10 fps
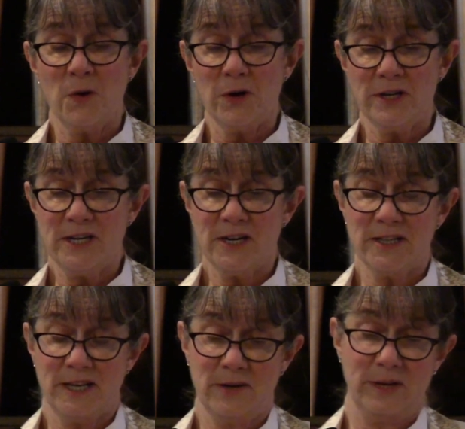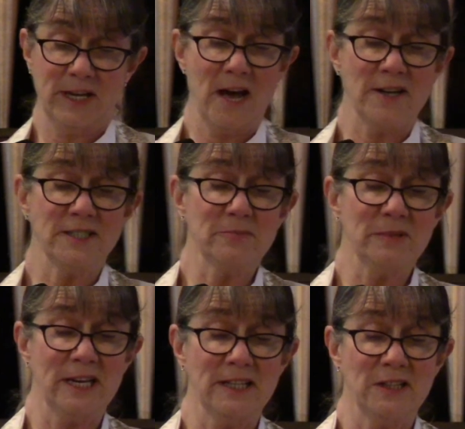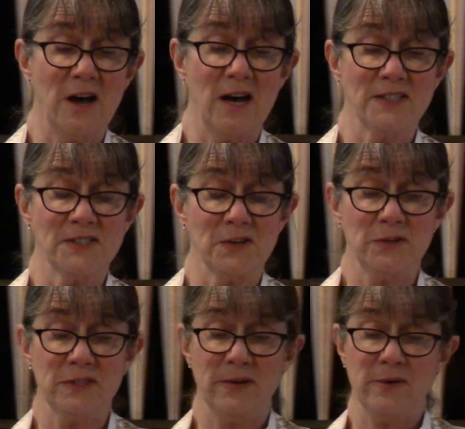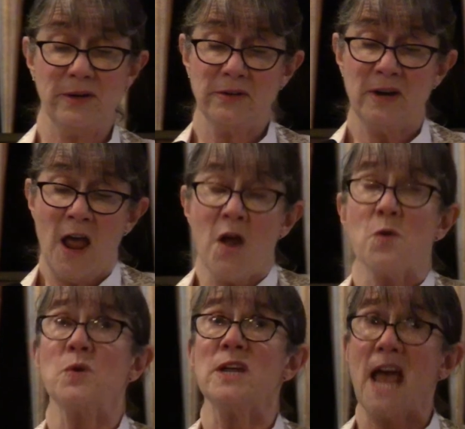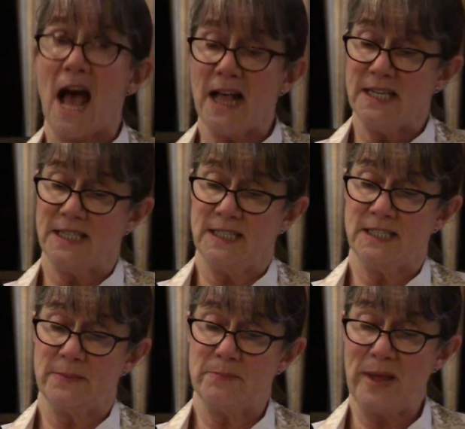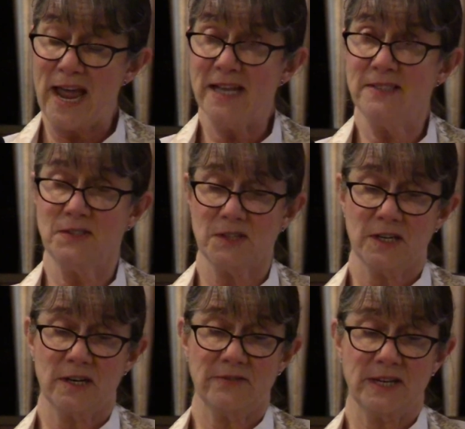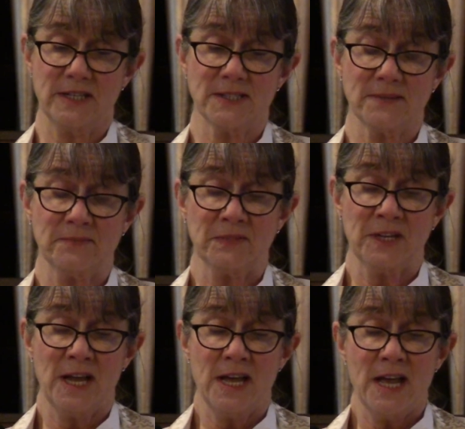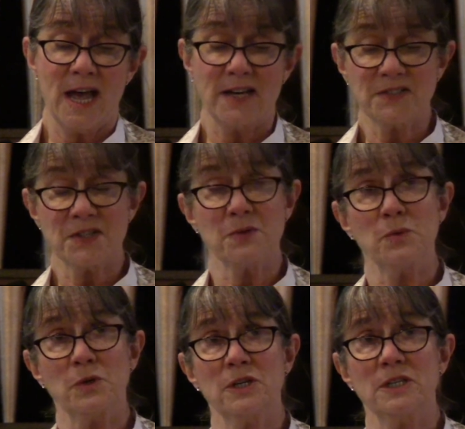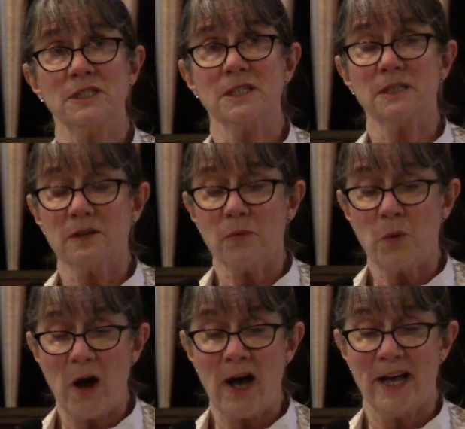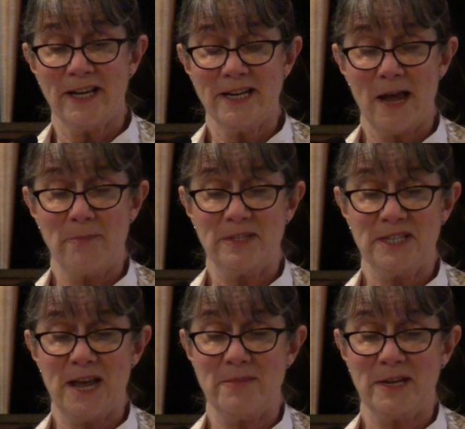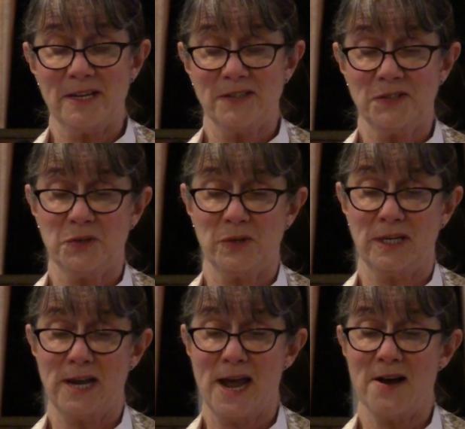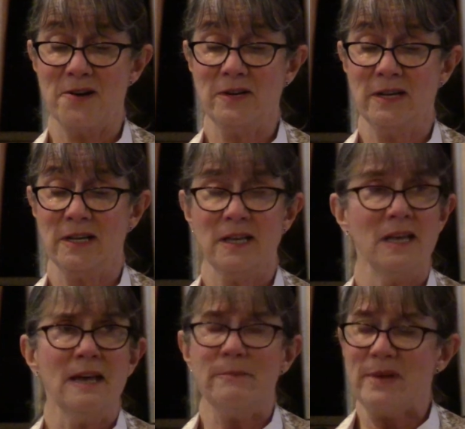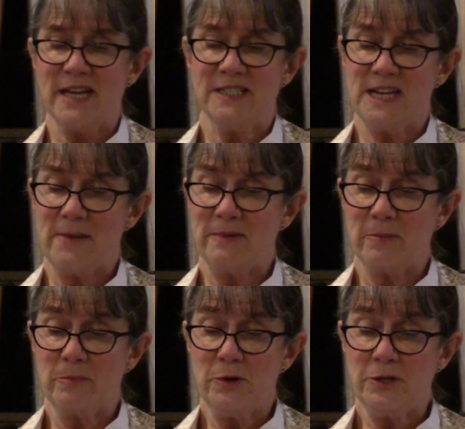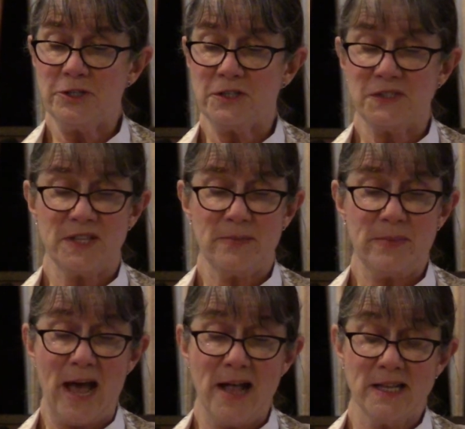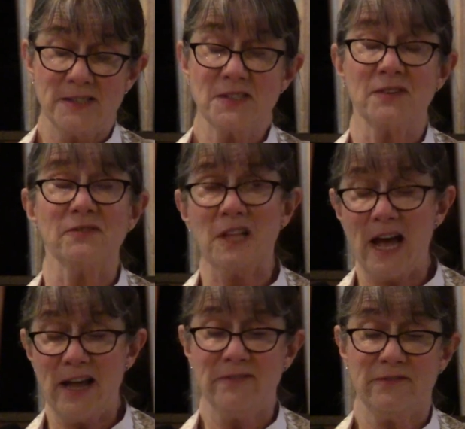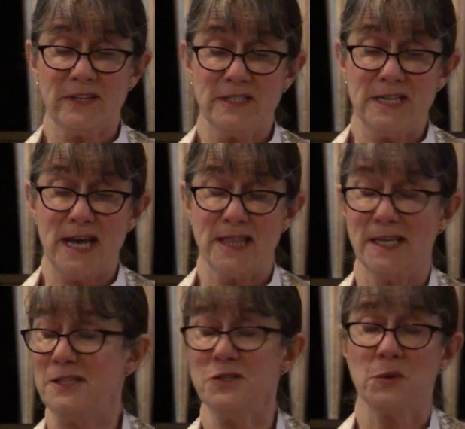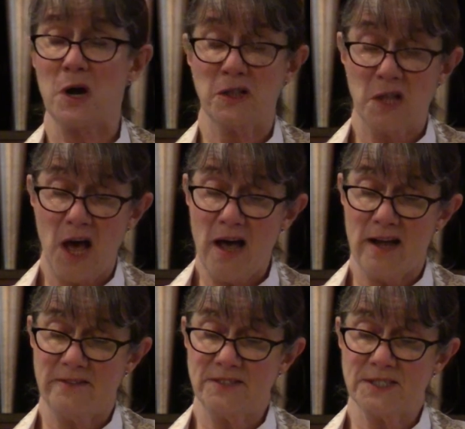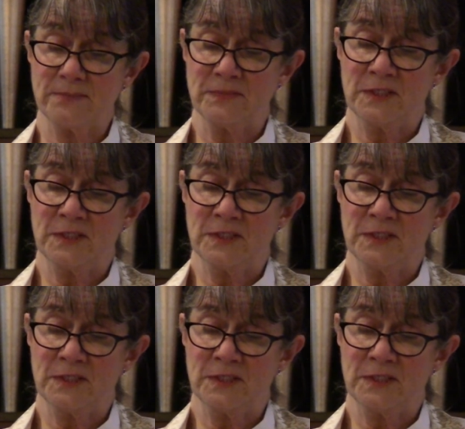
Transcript: Ordinarily, we contemplate loss only when reality demands it of us, as the worldwide epidemic is doing now. Pandemic pushes the balance of life and death into our lives.